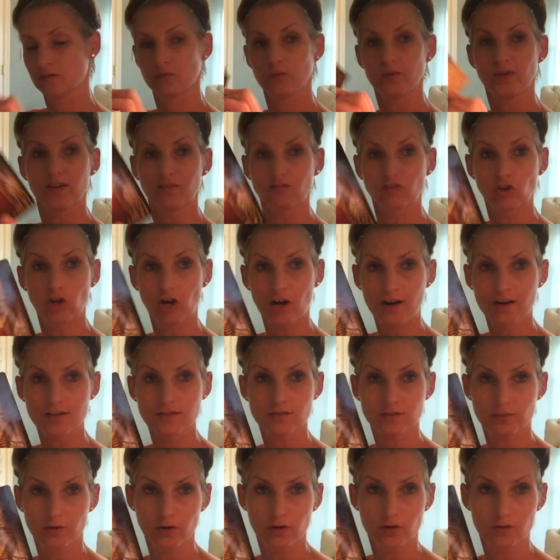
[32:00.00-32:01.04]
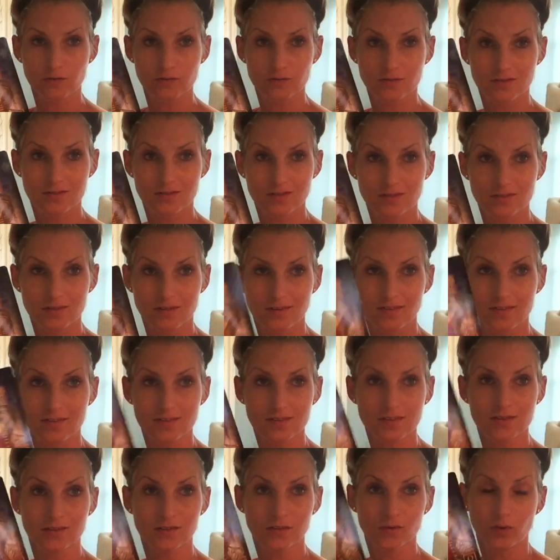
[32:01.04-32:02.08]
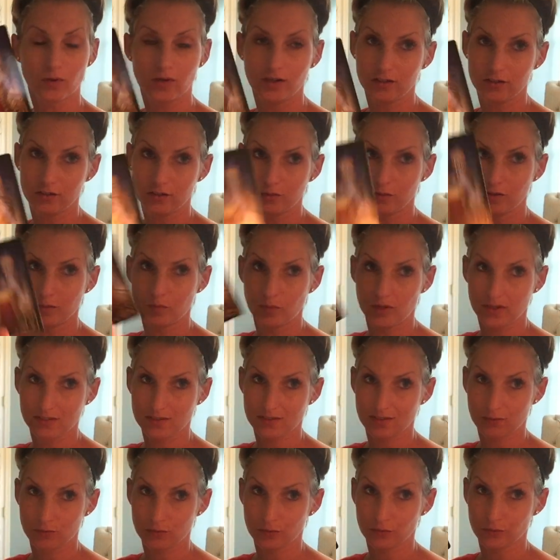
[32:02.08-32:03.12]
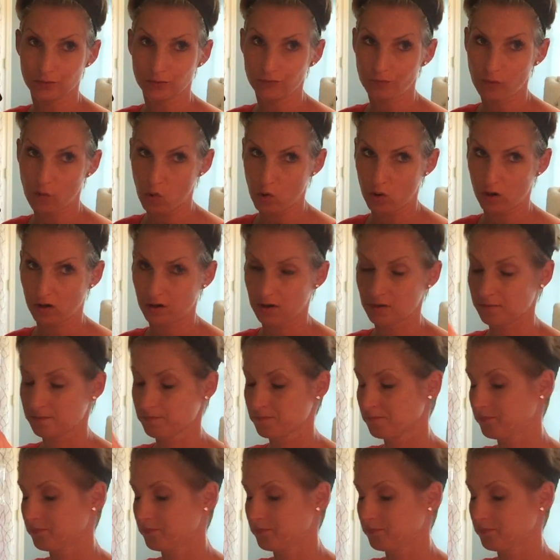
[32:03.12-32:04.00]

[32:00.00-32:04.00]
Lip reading: we have crossroads, and this is a 22 that breaks down to a 4.